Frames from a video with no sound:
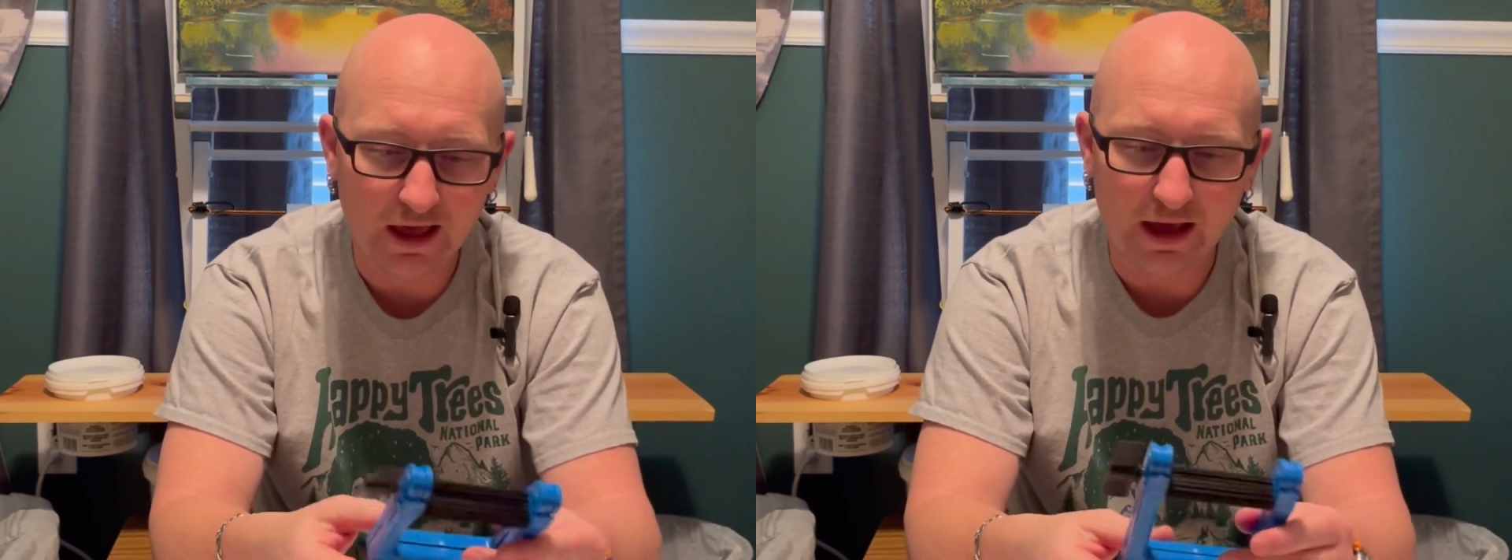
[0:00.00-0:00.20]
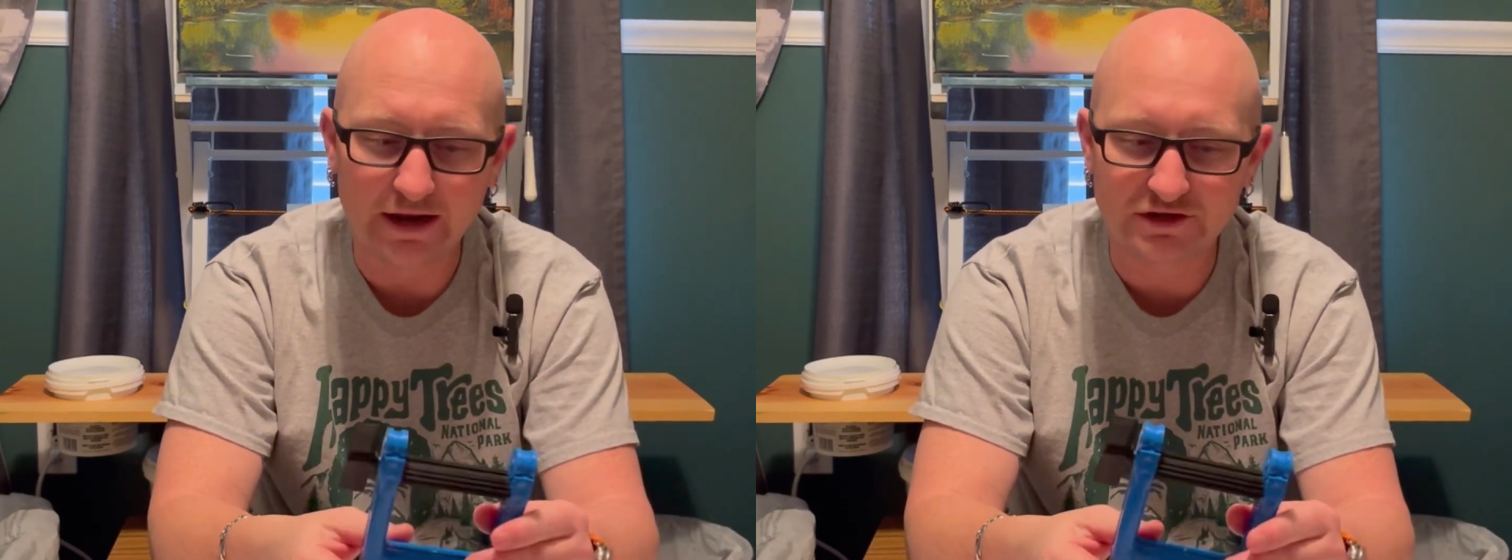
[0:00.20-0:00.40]

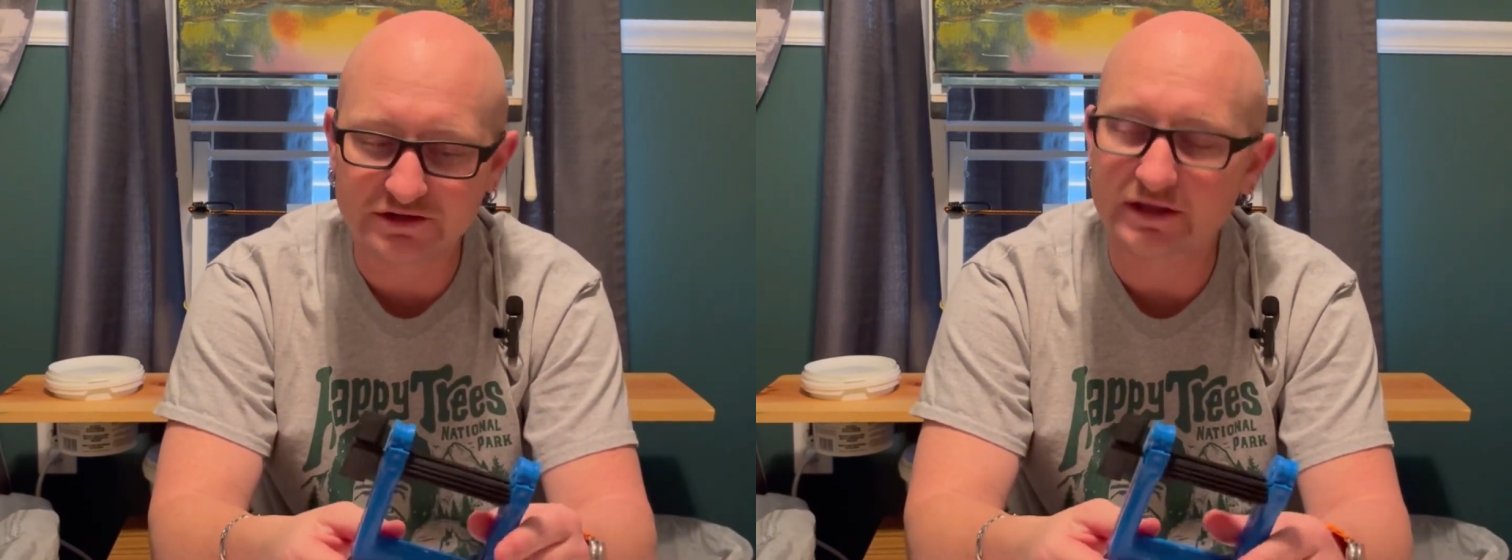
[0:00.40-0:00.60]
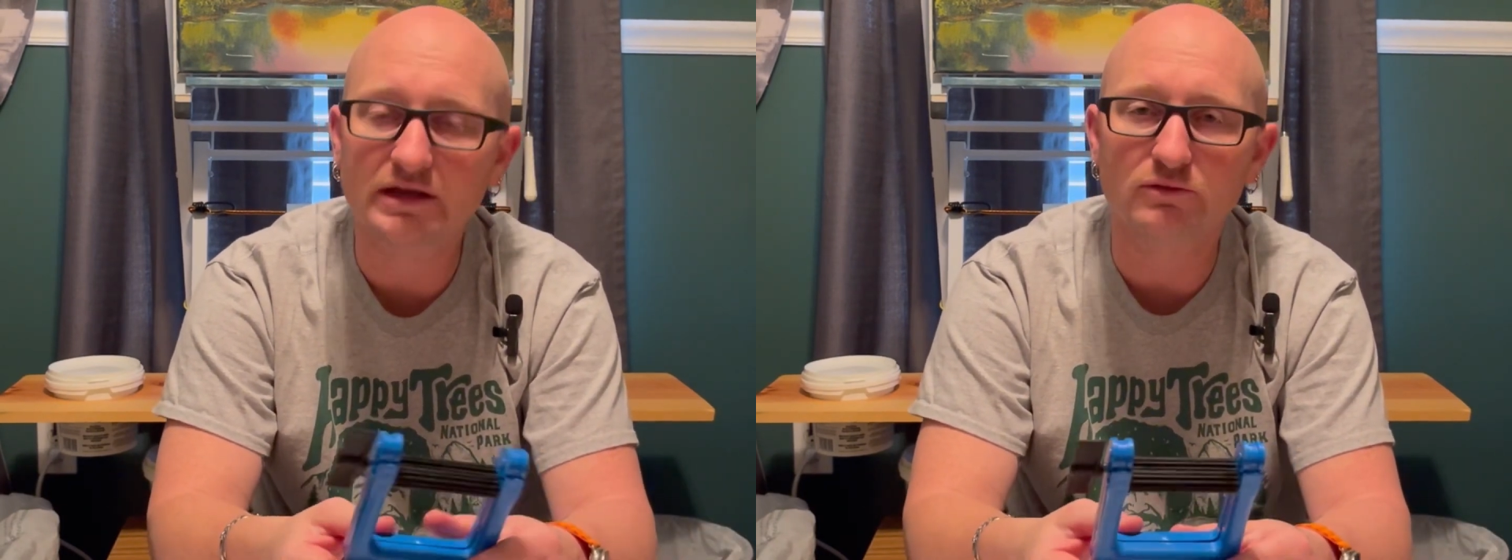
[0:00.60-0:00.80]
I just
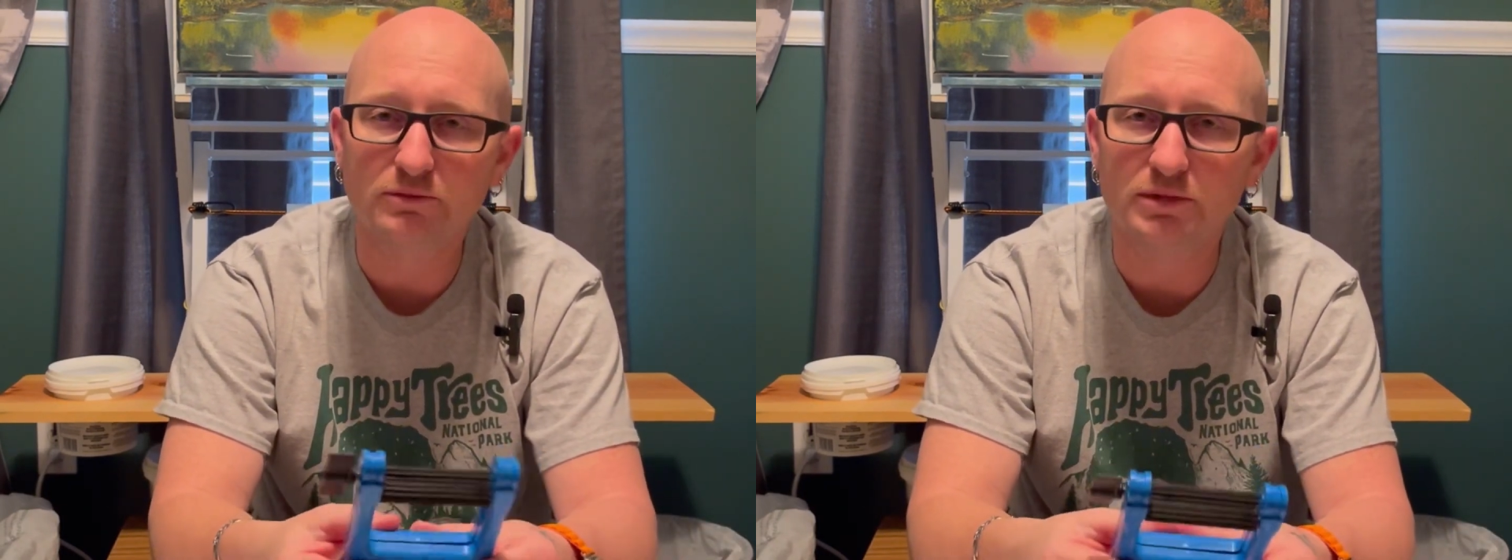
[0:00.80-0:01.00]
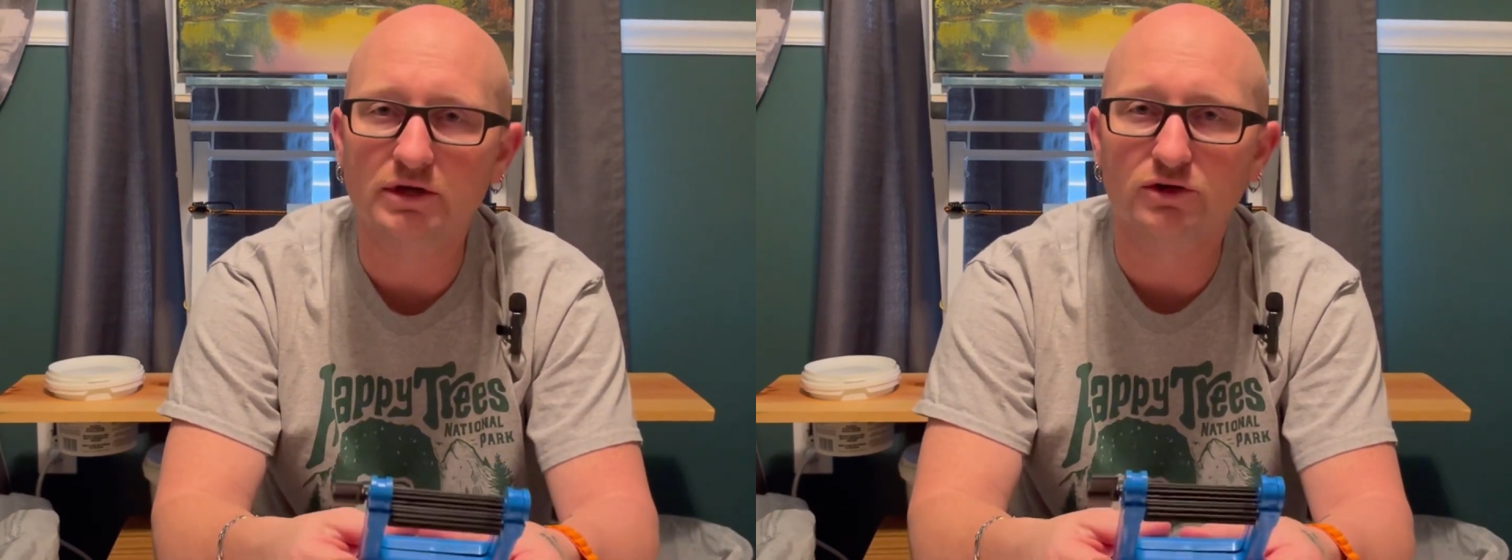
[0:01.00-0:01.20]
think it
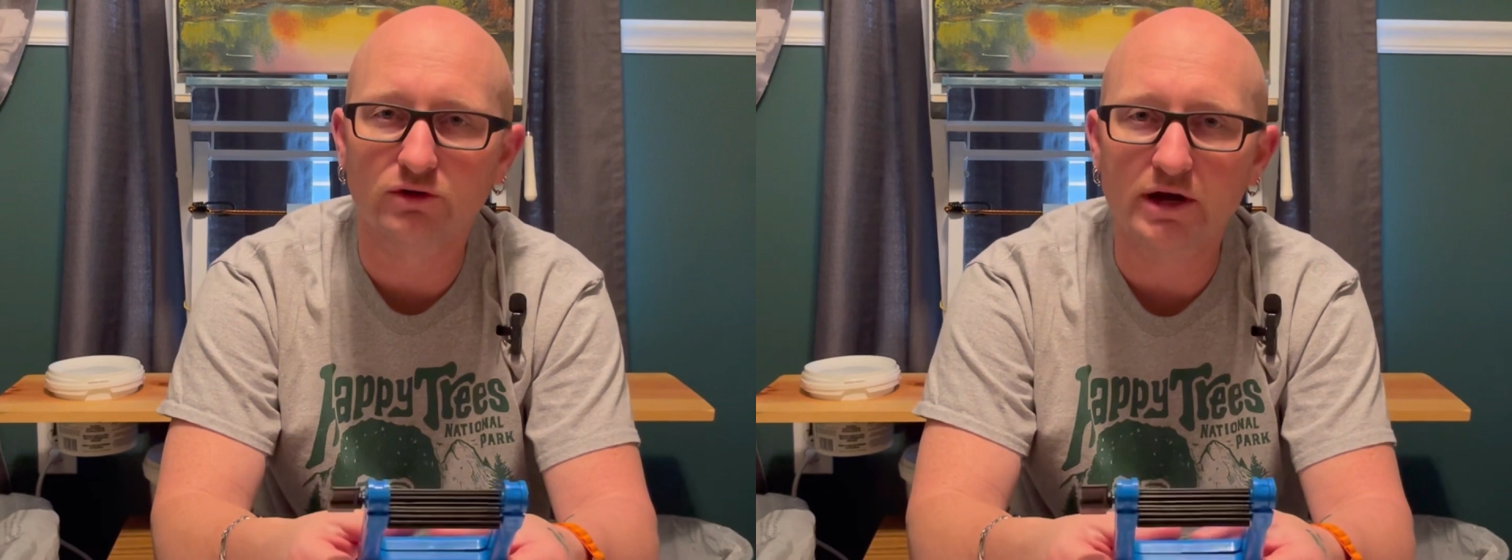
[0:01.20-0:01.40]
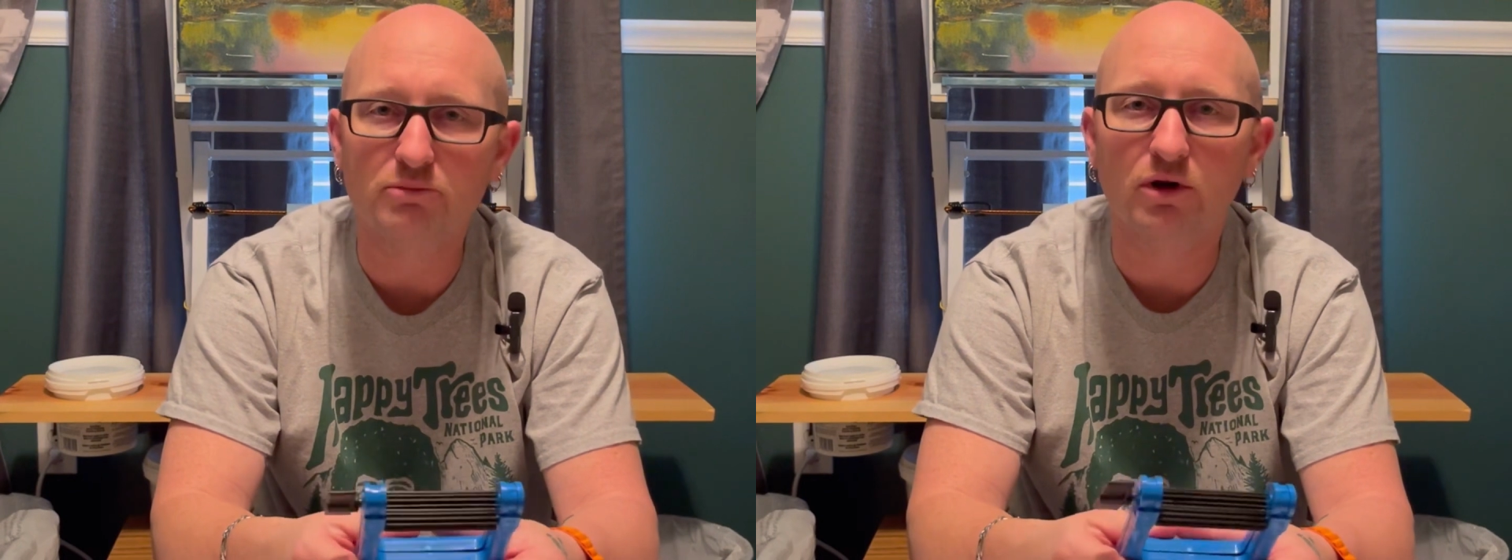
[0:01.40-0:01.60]
would be a great